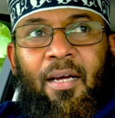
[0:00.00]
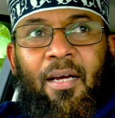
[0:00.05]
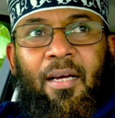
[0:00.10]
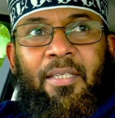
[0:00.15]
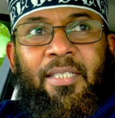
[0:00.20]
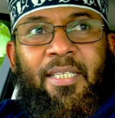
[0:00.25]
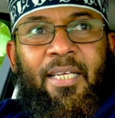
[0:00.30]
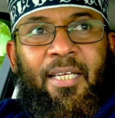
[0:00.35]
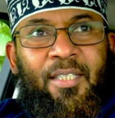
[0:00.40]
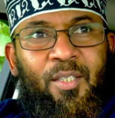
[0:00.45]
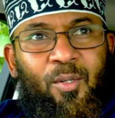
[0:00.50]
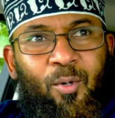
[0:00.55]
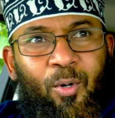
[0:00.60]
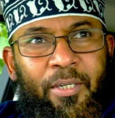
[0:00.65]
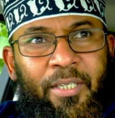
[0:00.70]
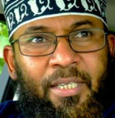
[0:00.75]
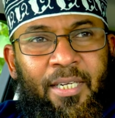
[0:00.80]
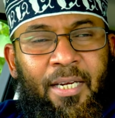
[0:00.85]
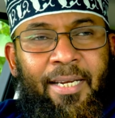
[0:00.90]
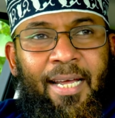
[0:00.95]
He says, go
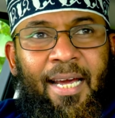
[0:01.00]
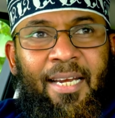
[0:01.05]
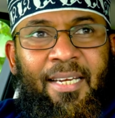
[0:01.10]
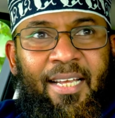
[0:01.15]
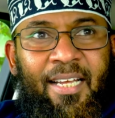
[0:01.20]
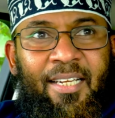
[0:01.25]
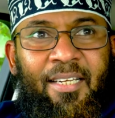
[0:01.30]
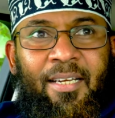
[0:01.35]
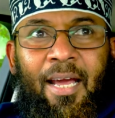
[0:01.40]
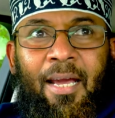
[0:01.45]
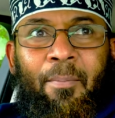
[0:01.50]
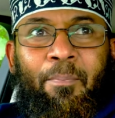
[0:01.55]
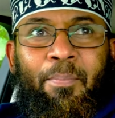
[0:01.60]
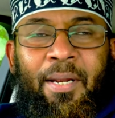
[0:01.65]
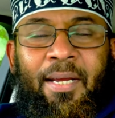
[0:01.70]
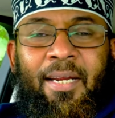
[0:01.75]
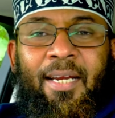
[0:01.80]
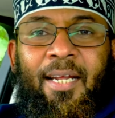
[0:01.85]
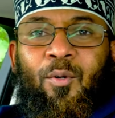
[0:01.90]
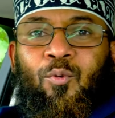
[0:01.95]
and tell dad that I'm a
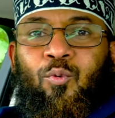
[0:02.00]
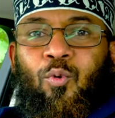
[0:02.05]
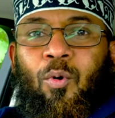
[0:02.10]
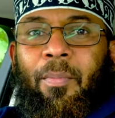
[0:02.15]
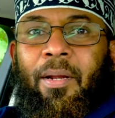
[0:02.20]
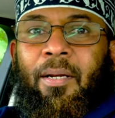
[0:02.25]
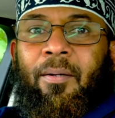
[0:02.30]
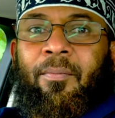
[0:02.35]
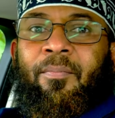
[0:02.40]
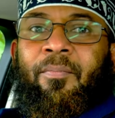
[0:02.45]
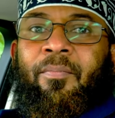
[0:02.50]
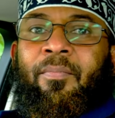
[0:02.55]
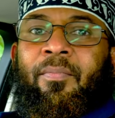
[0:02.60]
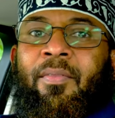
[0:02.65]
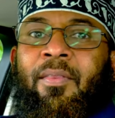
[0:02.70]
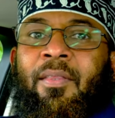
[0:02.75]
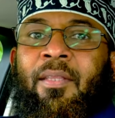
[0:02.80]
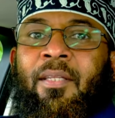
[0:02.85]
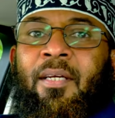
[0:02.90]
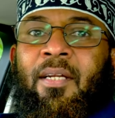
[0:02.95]
pregnant woman.
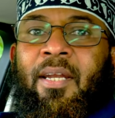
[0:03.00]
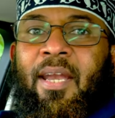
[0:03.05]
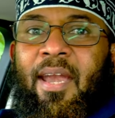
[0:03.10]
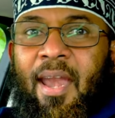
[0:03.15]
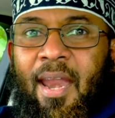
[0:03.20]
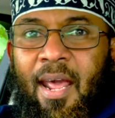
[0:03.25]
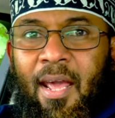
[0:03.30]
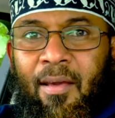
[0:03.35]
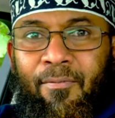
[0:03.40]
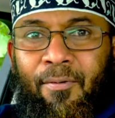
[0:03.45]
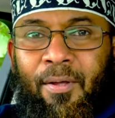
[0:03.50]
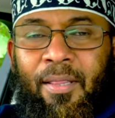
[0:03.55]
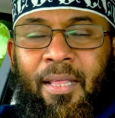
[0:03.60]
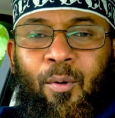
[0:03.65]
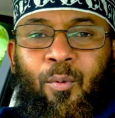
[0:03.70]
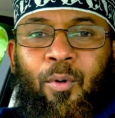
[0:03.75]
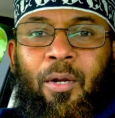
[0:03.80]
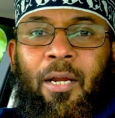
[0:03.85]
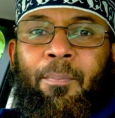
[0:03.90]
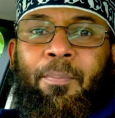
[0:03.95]
Never
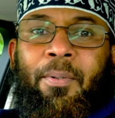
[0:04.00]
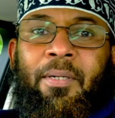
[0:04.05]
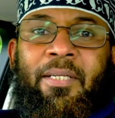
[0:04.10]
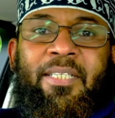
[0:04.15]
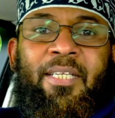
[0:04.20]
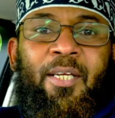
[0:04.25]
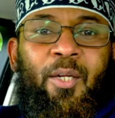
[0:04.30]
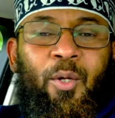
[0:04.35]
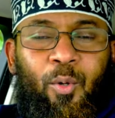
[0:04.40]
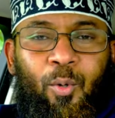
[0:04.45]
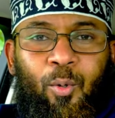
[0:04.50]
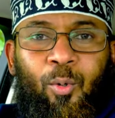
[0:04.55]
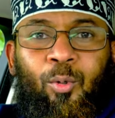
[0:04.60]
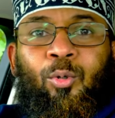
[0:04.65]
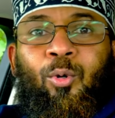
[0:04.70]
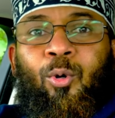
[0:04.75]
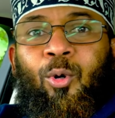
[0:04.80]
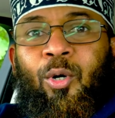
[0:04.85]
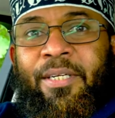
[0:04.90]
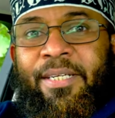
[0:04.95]
that will happen. He says, no,
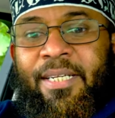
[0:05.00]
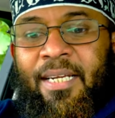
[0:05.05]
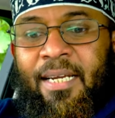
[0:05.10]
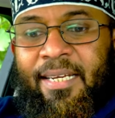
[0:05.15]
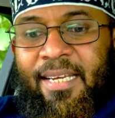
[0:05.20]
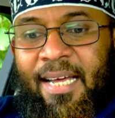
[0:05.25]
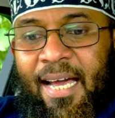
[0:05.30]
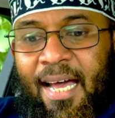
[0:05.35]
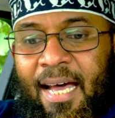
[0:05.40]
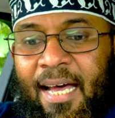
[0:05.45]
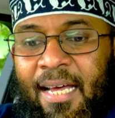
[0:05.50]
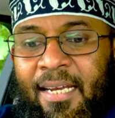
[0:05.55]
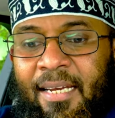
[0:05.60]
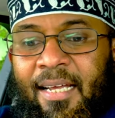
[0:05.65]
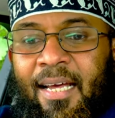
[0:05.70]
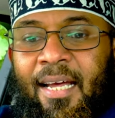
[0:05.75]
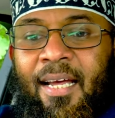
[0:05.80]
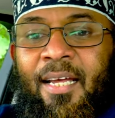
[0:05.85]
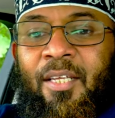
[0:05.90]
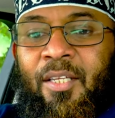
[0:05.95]
go and tell dad
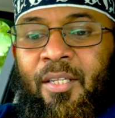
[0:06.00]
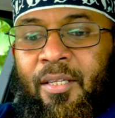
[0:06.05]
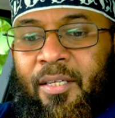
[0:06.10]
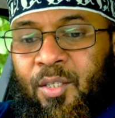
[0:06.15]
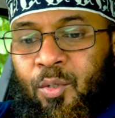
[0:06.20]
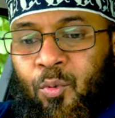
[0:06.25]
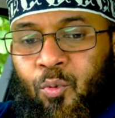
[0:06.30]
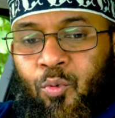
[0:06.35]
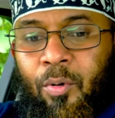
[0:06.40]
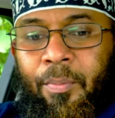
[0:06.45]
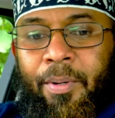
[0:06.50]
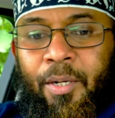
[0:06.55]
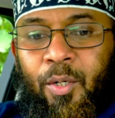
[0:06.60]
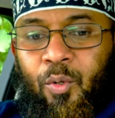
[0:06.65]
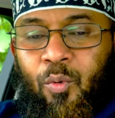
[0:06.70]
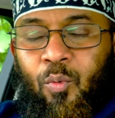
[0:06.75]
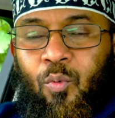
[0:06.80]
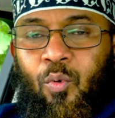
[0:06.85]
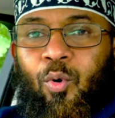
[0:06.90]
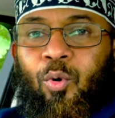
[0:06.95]
that there's a woman
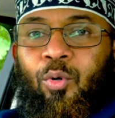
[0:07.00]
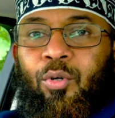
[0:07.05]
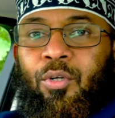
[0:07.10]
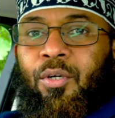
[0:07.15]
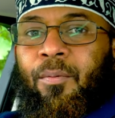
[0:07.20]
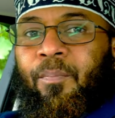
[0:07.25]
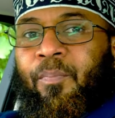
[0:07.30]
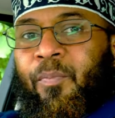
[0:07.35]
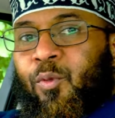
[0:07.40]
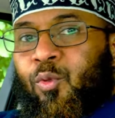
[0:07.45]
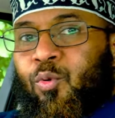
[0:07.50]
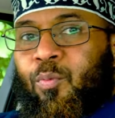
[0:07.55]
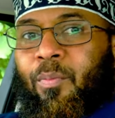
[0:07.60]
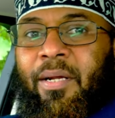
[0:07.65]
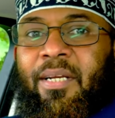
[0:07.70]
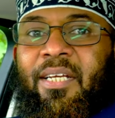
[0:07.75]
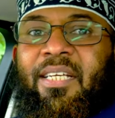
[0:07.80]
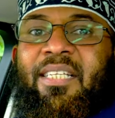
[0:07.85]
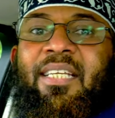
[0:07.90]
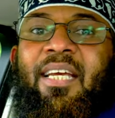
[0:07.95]
you want to
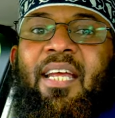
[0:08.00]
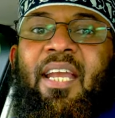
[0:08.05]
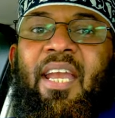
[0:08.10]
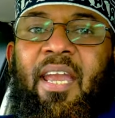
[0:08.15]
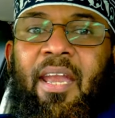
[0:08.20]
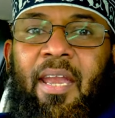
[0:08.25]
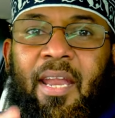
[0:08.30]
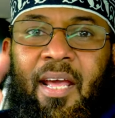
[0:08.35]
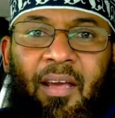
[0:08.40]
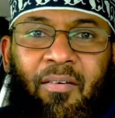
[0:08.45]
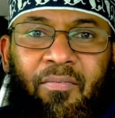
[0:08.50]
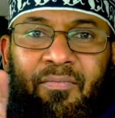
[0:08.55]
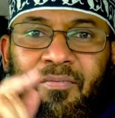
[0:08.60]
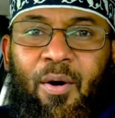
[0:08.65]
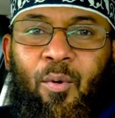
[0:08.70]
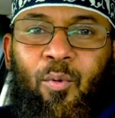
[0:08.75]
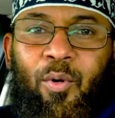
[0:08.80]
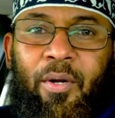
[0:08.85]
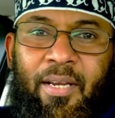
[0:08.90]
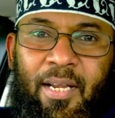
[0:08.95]
marry. He says,
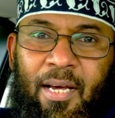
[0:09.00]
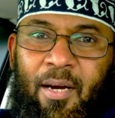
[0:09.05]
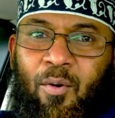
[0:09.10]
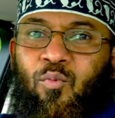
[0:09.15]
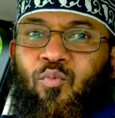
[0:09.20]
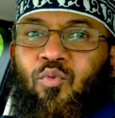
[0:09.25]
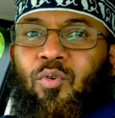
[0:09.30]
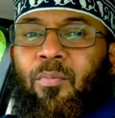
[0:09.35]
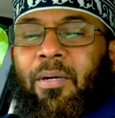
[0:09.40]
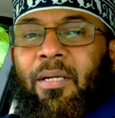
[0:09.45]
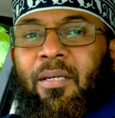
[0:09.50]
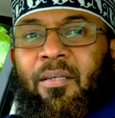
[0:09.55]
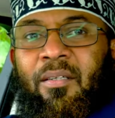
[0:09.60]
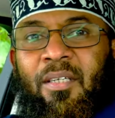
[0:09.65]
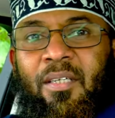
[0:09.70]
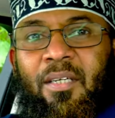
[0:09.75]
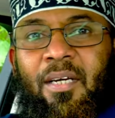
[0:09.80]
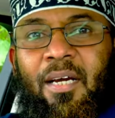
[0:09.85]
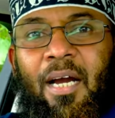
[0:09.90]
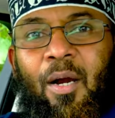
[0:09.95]
never will that woman
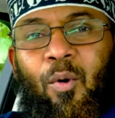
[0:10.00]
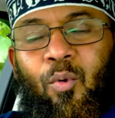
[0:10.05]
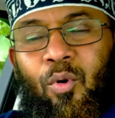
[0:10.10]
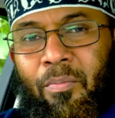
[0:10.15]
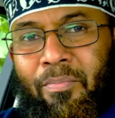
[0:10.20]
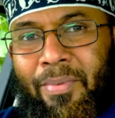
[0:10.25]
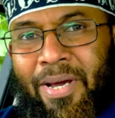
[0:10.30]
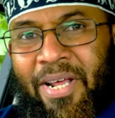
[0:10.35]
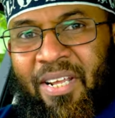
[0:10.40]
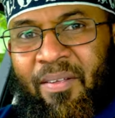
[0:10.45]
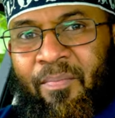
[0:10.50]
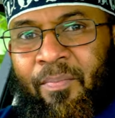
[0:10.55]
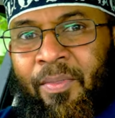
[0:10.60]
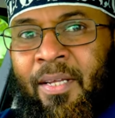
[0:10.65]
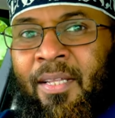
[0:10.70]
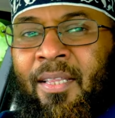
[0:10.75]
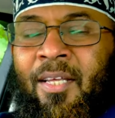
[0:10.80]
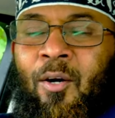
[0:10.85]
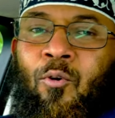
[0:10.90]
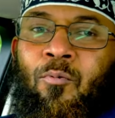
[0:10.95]
I will marry.
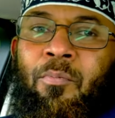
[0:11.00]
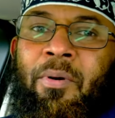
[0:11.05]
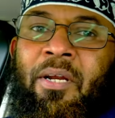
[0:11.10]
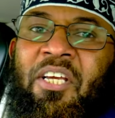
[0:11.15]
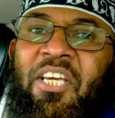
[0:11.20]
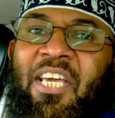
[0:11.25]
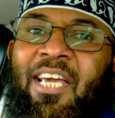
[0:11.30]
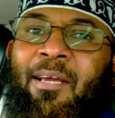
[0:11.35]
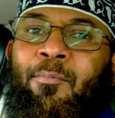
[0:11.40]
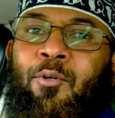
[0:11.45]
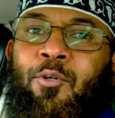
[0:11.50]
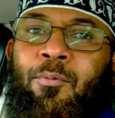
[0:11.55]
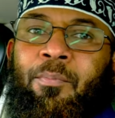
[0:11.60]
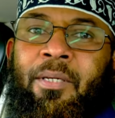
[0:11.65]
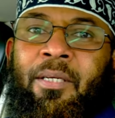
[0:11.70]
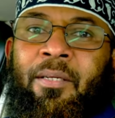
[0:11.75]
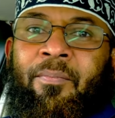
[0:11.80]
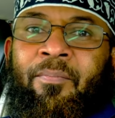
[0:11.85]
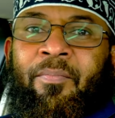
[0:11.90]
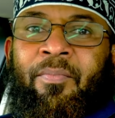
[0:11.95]
That woman came to
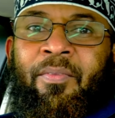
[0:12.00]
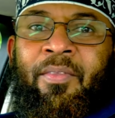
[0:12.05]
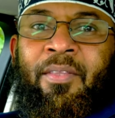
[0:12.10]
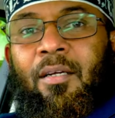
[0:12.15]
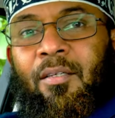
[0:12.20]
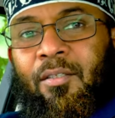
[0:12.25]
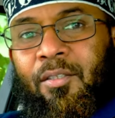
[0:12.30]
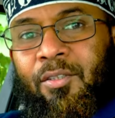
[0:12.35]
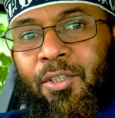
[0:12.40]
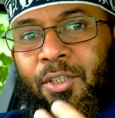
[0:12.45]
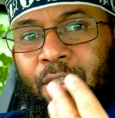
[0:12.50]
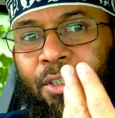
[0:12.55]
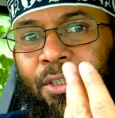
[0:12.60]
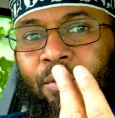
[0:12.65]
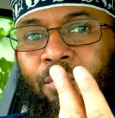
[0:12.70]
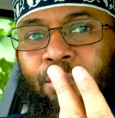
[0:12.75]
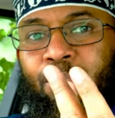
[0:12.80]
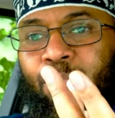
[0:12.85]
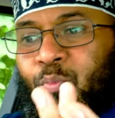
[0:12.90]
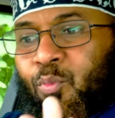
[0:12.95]
me.
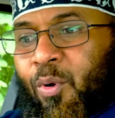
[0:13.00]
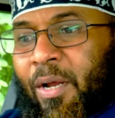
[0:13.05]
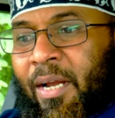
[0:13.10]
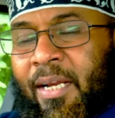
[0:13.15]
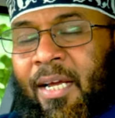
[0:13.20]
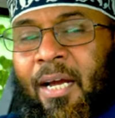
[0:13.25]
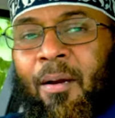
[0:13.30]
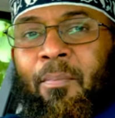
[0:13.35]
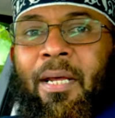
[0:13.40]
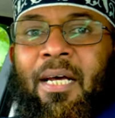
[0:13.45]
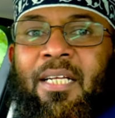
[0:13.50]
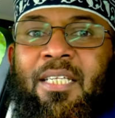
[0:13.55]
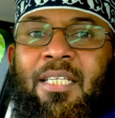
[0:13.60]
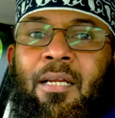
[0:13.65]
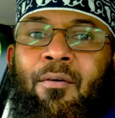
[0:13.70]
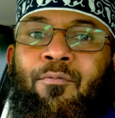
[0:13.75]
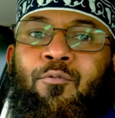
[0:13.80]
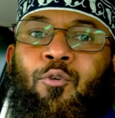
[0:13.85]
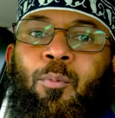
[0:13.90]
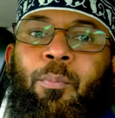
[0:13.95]
She welcomed
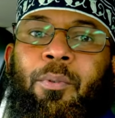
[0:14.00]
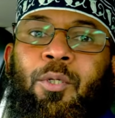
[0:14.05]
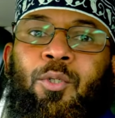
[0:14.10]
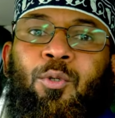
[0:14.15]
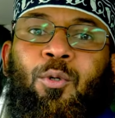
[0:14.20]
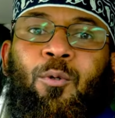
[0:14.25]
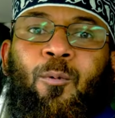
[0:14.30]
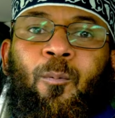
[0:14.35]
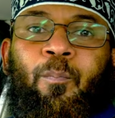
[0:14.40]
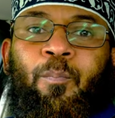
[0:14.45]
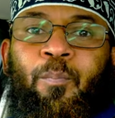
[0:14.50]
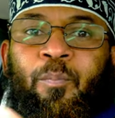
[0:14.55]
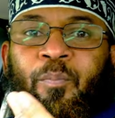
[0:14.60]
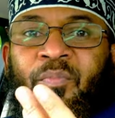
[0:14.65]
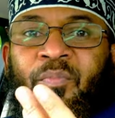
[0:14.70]
herself to me, so